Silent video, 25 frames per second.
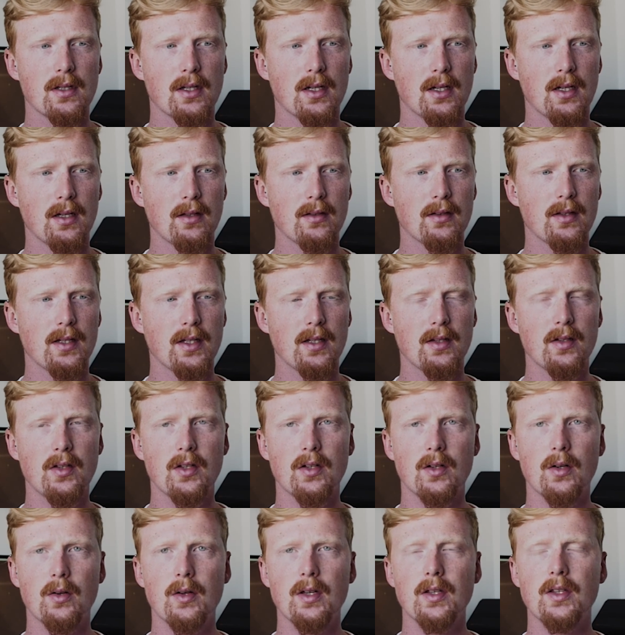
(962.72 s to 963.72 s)
A
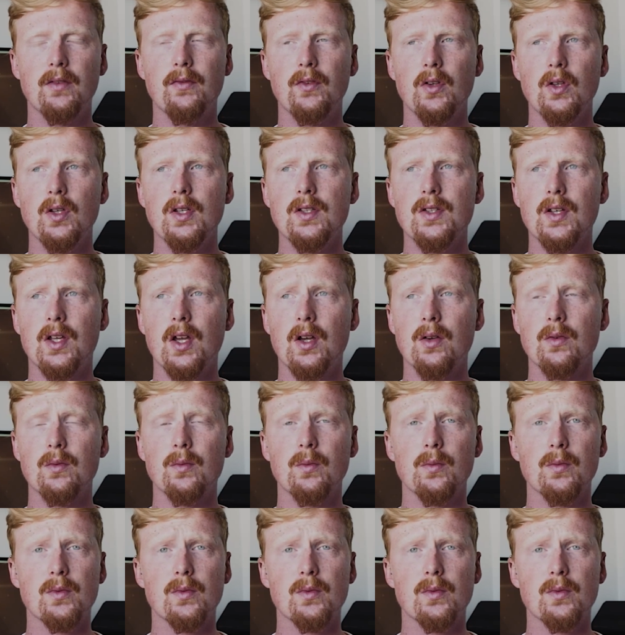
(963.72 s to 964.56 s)
few years ago,